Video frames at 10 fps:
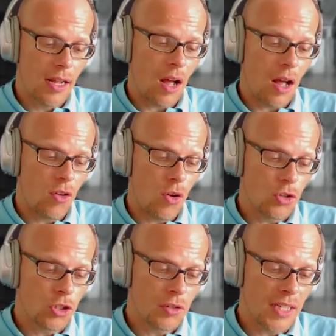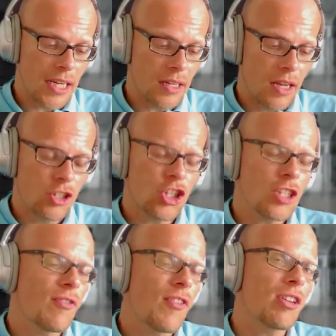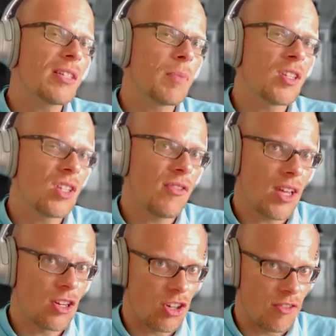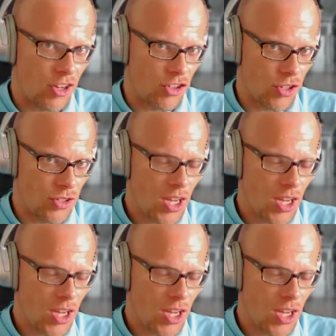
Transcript: are those who need just very specific interventions.